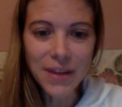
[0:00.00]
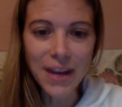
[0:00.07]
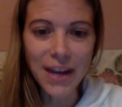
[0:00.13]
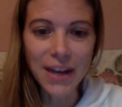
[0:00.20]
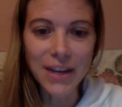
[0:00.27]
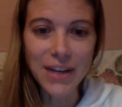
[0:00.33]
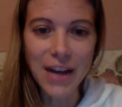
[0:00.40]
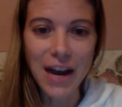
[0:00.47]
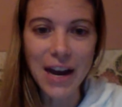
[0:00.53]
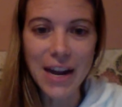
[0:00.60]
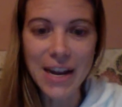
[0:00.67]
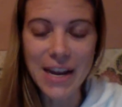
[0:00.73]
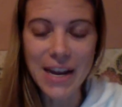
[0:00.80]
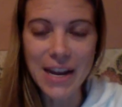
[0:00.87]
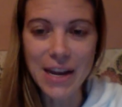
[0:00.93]
And
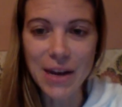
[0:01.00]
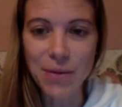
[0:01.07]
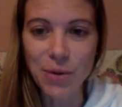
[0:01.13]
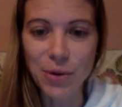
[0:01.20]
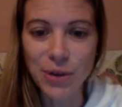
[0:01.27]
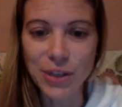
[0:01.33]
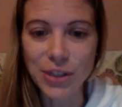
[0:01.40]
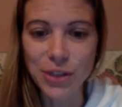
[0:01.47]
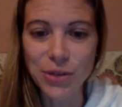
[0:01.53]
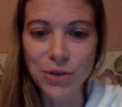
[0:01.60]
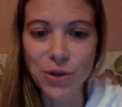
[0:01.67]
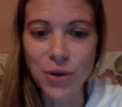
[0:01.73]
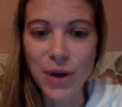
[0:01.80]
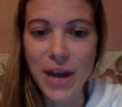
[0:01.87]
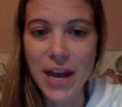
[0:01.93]
I am going to
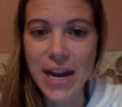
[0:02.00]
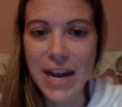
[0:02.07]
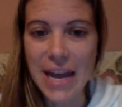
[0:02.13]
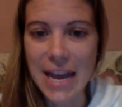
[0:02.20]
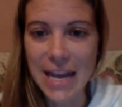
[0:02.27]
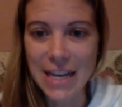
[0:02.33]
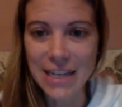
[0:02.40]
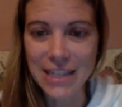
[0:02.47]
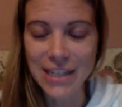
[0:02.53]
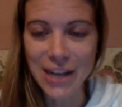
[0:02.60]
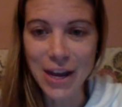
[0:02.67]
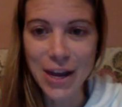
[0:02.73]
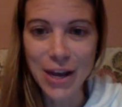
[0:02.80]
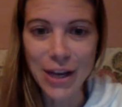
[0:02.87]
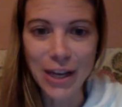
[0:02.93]
go ahead and
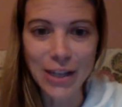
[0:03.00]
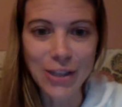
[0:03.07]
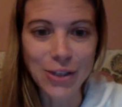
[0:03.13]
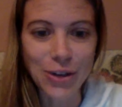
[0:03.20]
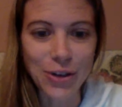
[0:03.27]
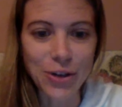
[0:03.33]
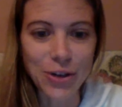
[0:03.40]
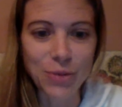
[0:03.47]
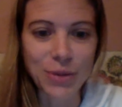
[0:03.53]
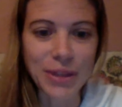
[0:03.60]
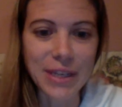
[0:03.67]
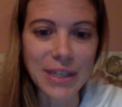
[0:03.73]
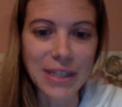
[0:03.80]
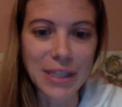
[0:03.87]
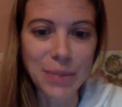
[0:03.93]
get started with
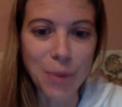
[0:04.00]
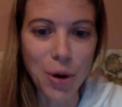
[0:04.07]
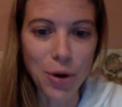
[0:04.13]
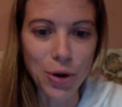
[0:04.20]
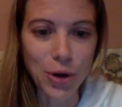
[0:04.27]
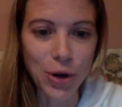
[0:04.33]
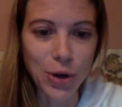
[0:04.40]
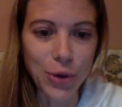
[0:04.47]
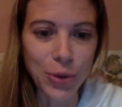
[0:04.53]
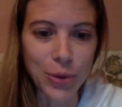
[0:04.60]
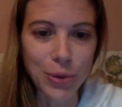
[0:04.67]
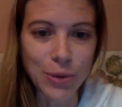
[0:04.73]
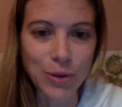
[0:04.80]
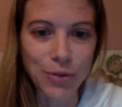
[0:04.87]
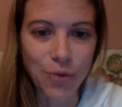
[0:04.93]
these SMARTER
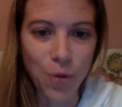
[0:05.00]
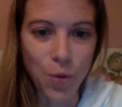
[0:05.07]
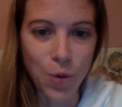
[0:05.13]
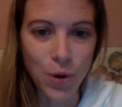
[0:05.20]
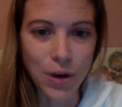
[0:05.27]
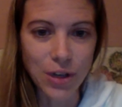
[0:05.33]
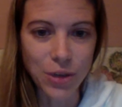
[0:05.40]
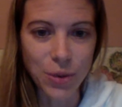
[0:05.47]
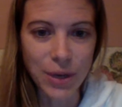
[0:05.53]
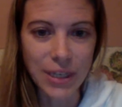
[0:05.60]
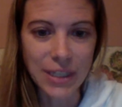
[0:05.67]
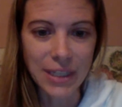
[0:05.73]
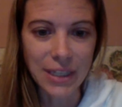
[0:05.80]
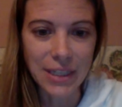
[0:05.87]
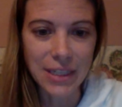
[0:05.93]
goals for
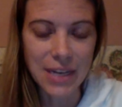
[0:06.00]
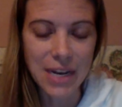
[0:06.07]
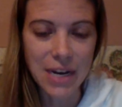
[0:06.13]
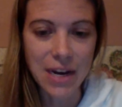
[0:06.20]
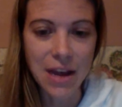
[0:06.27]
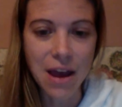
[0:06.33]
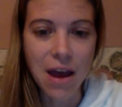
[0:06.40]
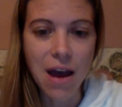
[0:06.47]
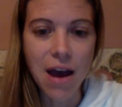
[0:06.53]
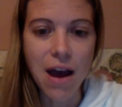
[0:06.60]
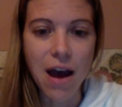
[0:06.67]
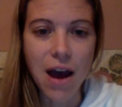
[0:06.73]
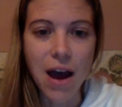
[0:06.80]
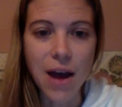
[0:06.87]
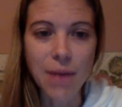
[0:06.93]
2016.
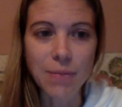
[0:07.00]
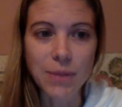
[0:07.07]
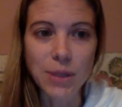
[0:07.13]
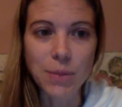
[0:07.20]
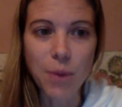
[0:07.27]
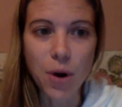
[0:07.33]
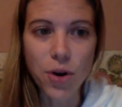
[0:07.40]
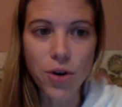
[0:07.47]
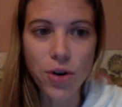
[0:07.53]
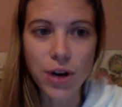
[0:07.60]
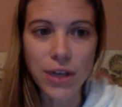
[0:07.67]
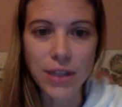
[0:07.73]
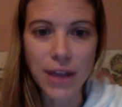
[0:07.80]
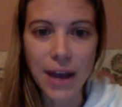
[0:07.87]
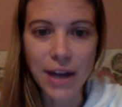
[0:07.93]
SMARTER
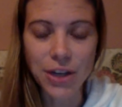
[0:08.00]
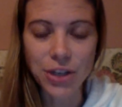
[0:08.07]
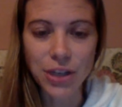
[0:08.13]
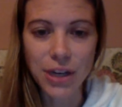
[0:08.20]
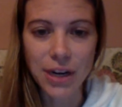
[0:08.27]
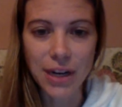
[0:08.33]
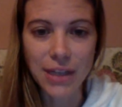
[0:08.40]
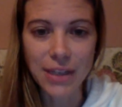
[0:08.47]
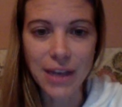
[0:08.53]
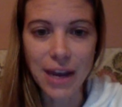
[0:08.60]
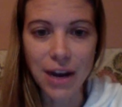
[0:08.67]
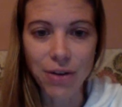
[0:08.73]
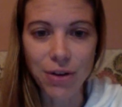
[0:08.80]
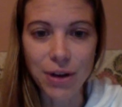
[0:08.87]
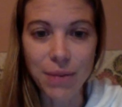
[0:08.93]
is actually a nice
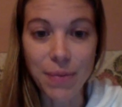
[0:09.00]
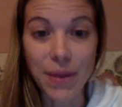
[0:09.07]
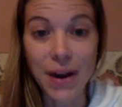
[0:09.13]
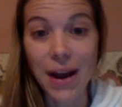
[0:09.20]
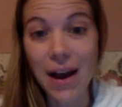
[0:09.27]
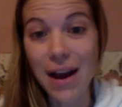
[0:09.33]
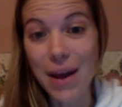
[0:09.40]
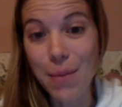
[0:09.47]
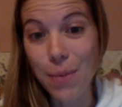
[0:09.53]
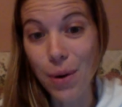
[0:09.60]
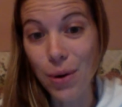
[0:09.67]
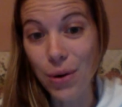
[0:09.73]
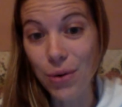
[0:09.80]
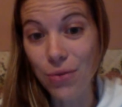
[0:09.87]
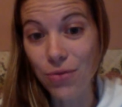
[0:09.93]
acronym that I
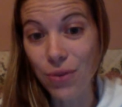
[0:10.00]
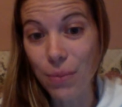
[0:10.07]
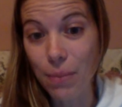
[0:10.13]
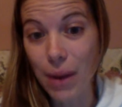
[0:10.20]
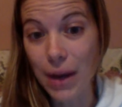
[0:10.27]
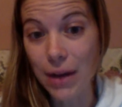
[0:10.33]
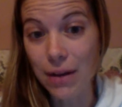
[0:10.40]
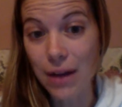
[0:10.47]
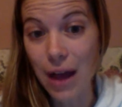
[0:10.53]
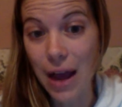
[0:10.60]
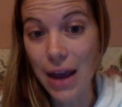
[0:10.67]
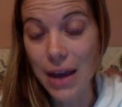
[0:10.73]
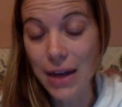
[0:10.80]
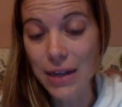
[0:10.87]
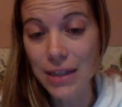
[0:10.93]
borrowed from Michael
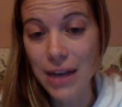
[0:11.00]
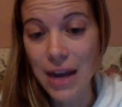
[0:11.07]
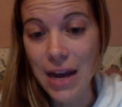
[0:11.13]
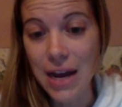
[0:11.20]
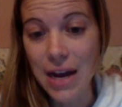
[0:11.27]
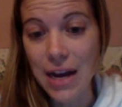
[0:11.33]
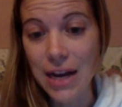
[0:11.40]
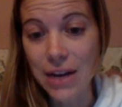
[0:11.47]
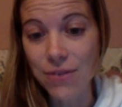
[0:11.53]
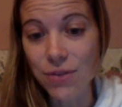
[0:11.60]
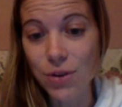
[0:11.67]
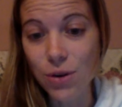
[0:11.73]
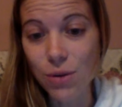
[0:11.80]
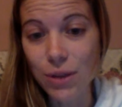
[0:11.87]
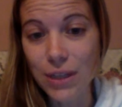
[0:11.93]
Hyatt. If you
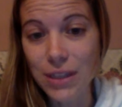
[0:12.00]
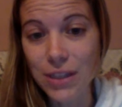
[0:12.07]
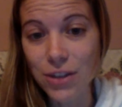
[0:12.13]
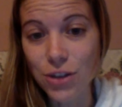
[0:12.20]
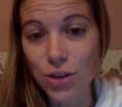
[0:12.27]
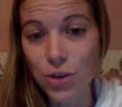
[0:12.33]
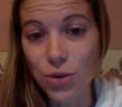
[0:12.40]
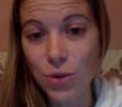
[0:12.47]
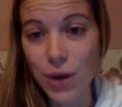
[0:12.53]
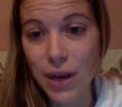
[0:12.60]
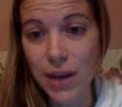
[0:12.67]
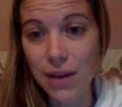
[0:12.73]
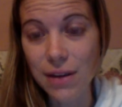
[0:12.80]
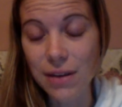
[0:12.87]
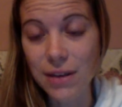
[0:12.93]
don't listen to
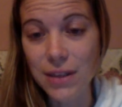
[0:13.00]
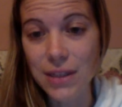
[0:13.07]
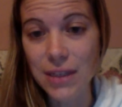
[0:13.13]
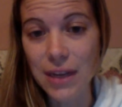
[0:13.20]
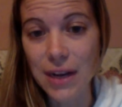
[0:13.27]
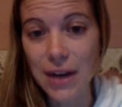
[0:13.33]
his